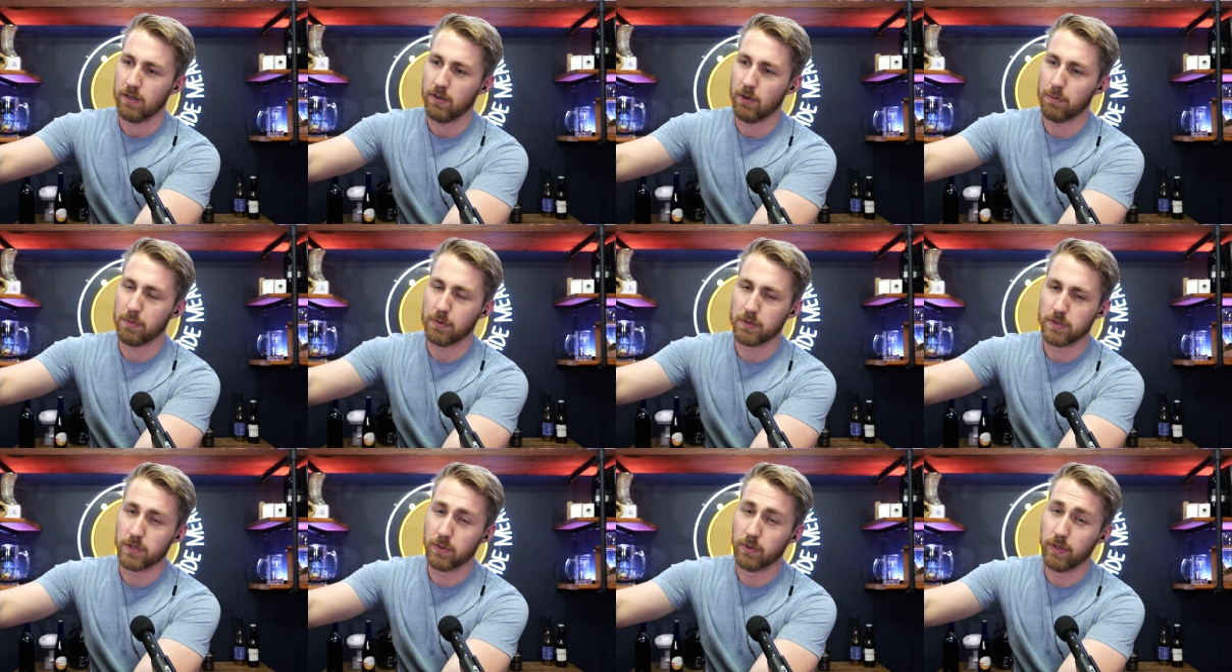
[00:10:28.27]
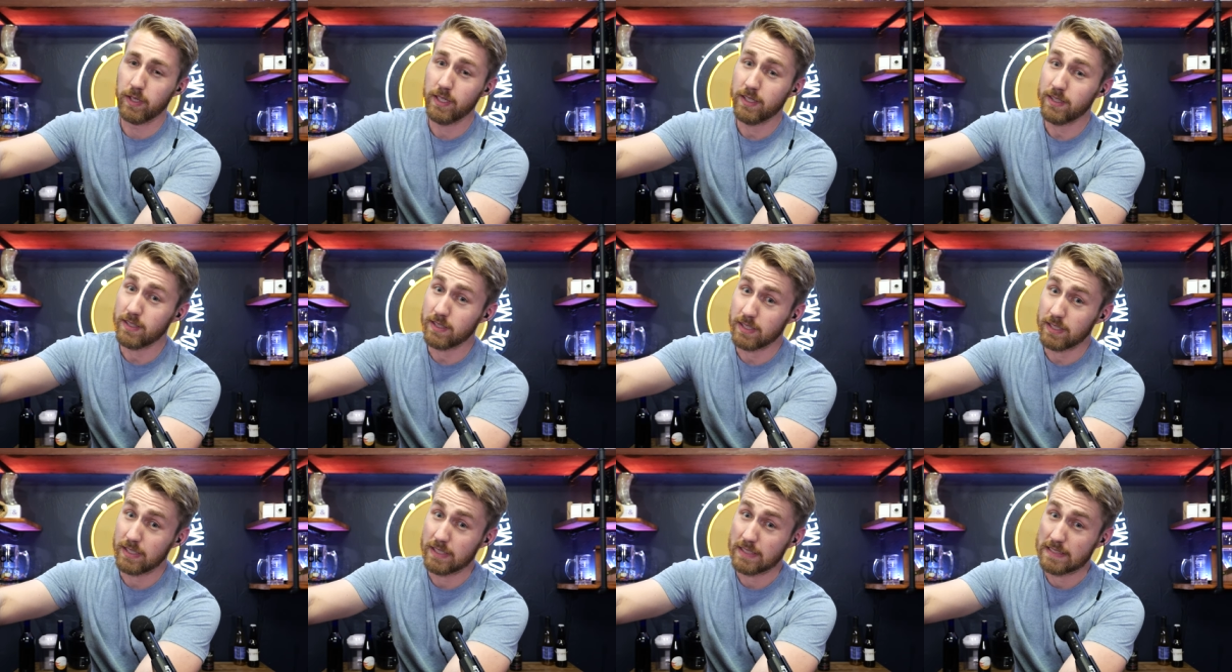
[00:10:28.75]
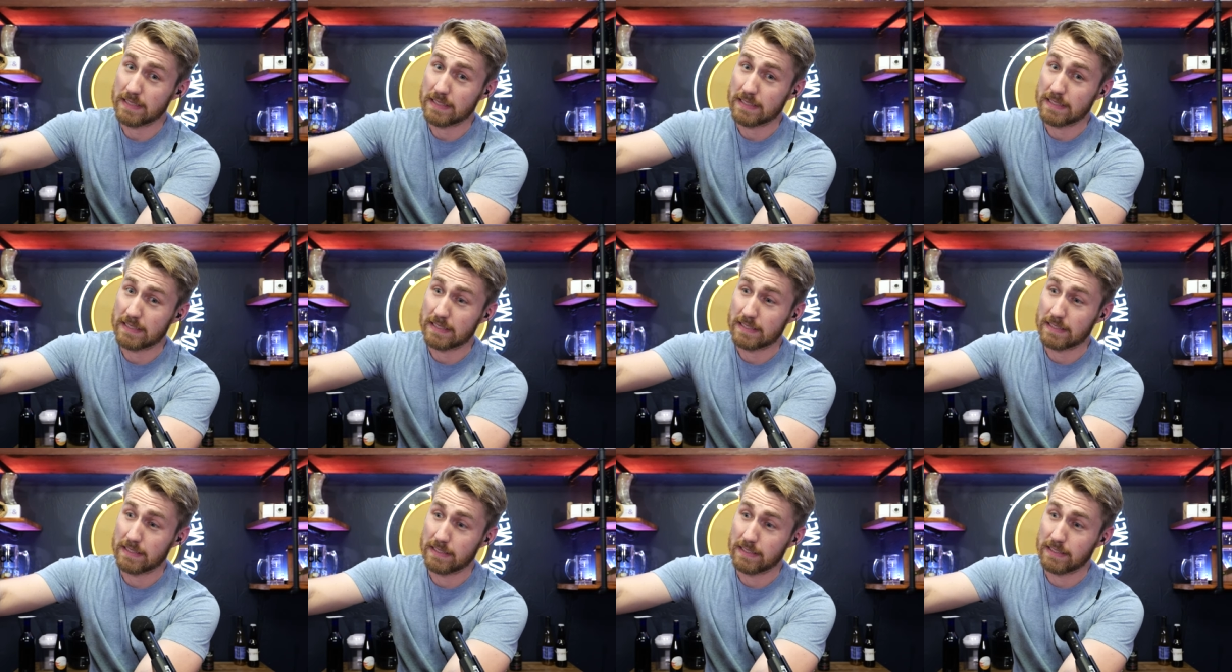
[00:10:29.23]
Hope there's no hiss.
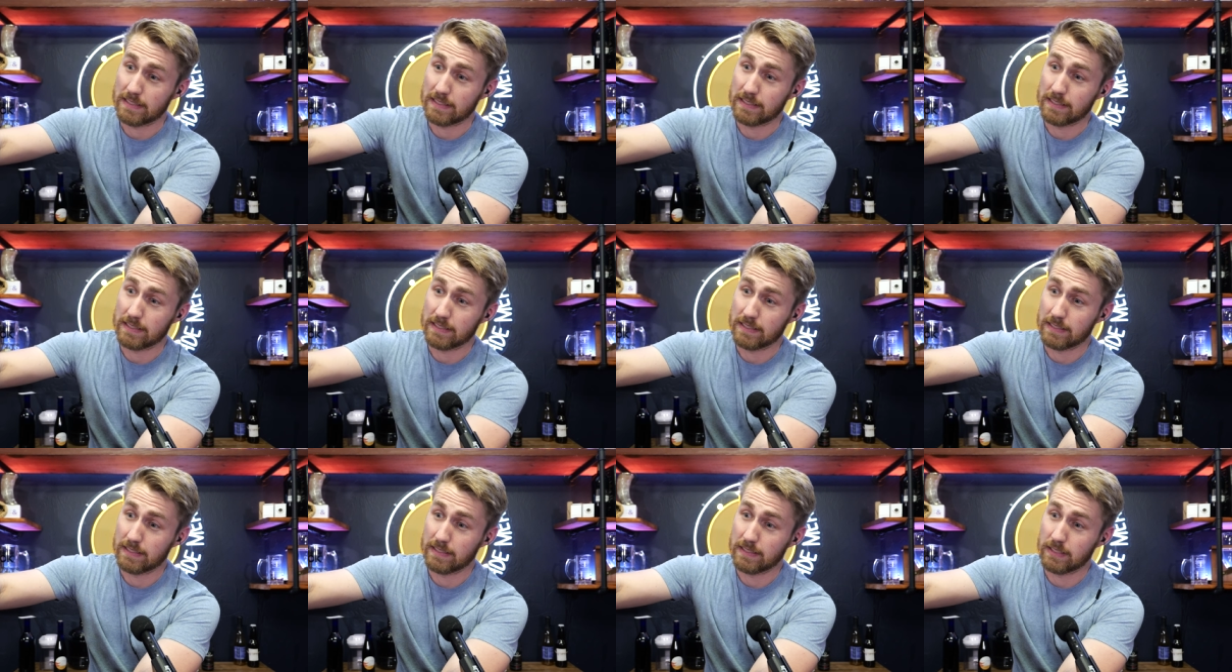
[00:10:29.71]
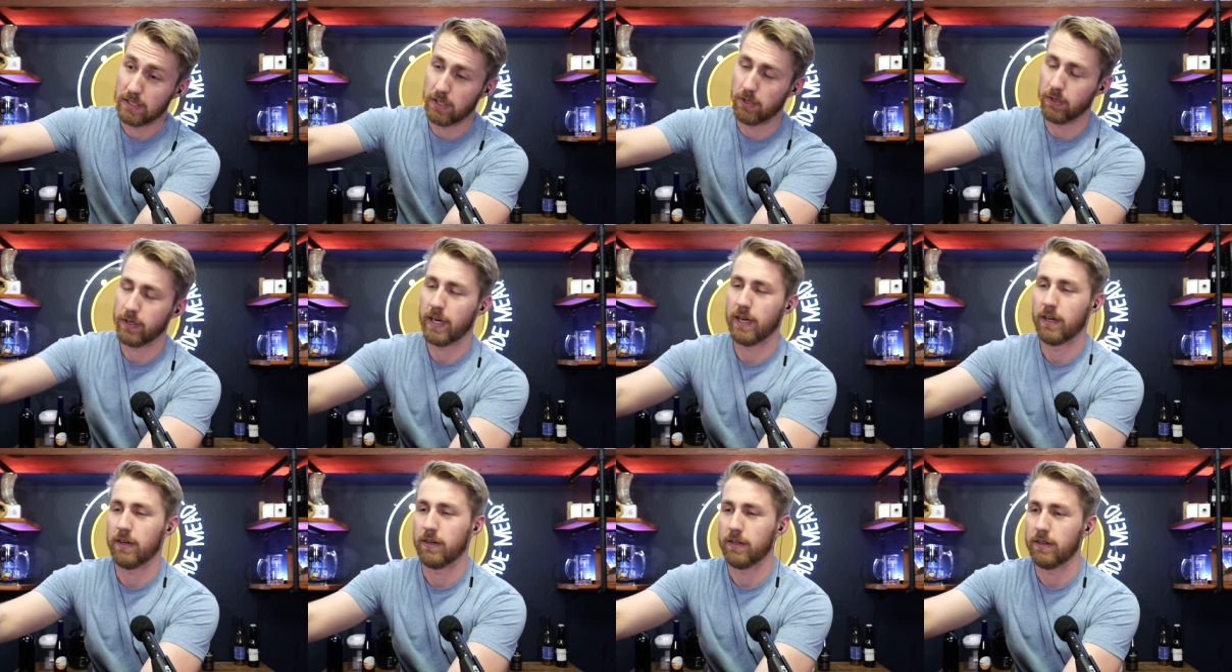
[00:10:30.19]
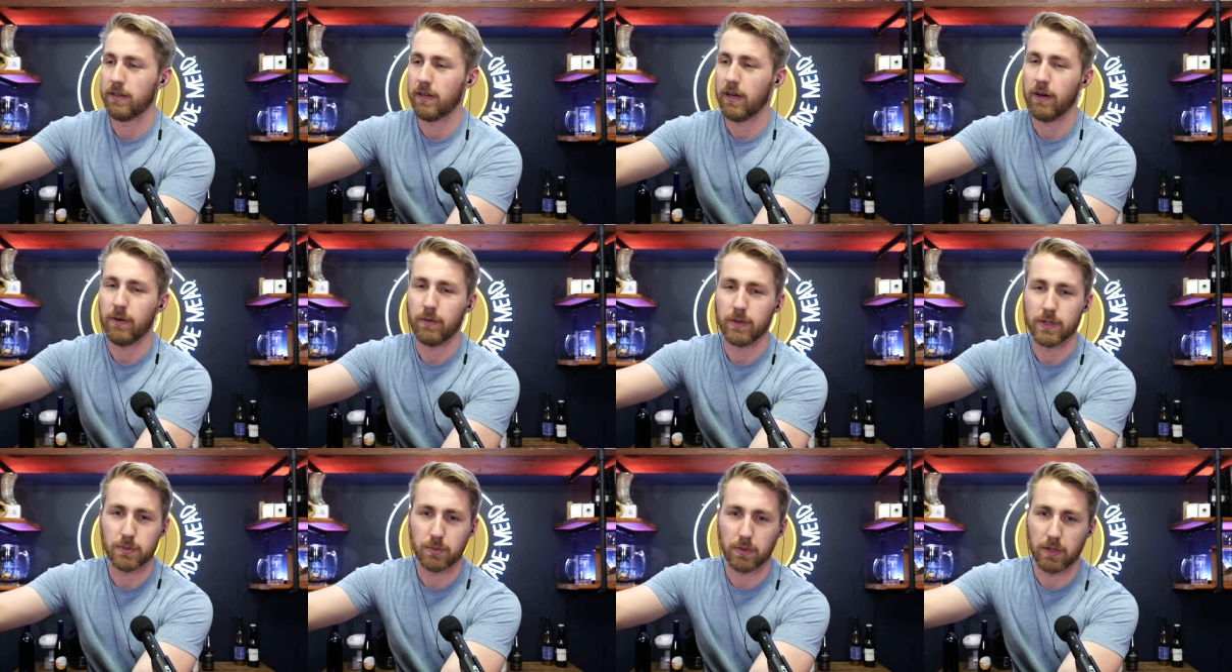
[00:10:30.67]
Okay,
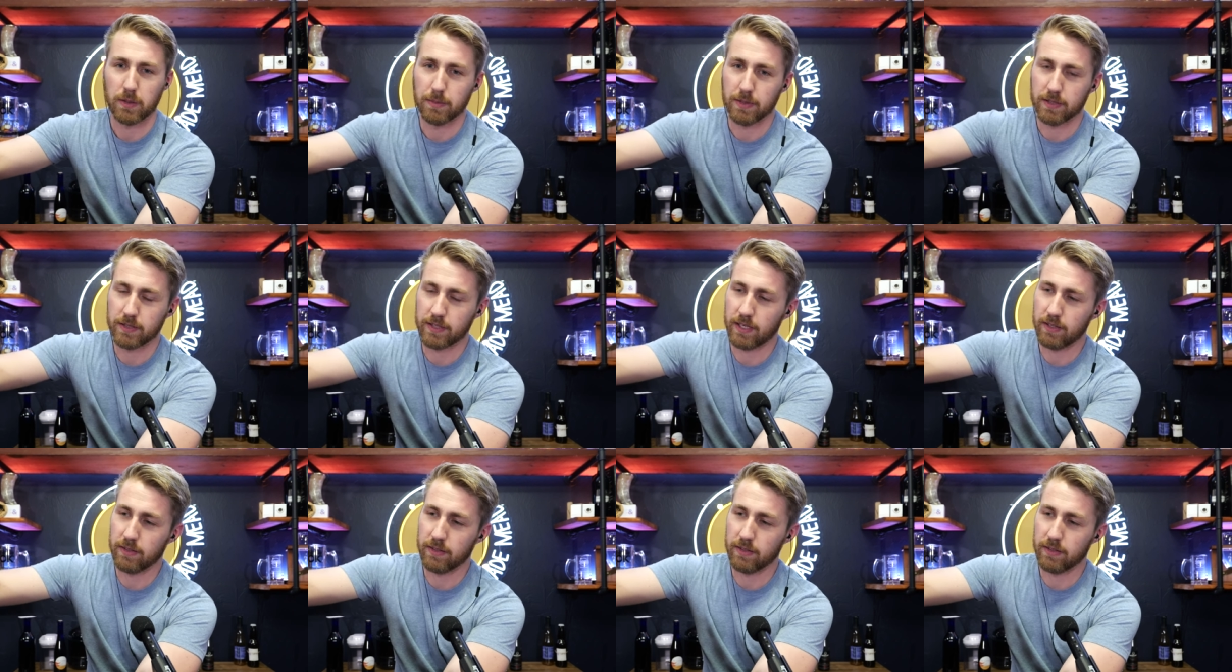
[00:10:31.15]
I always worry about